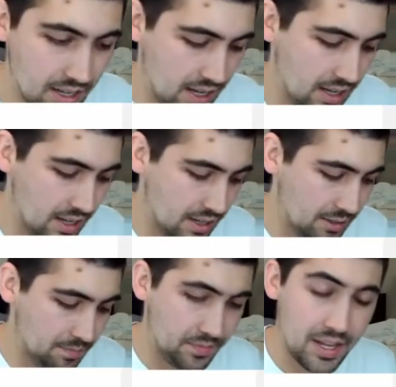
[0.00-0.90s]

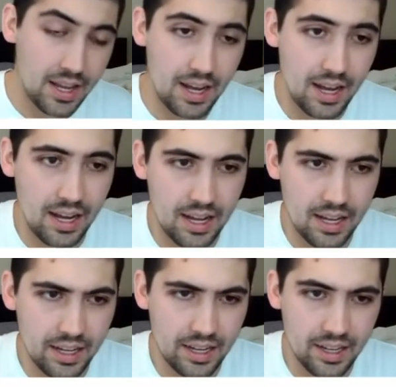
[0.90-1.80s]

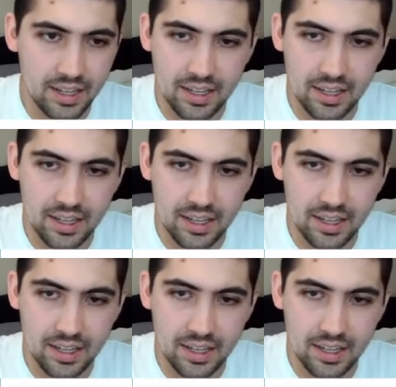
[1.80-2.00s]
I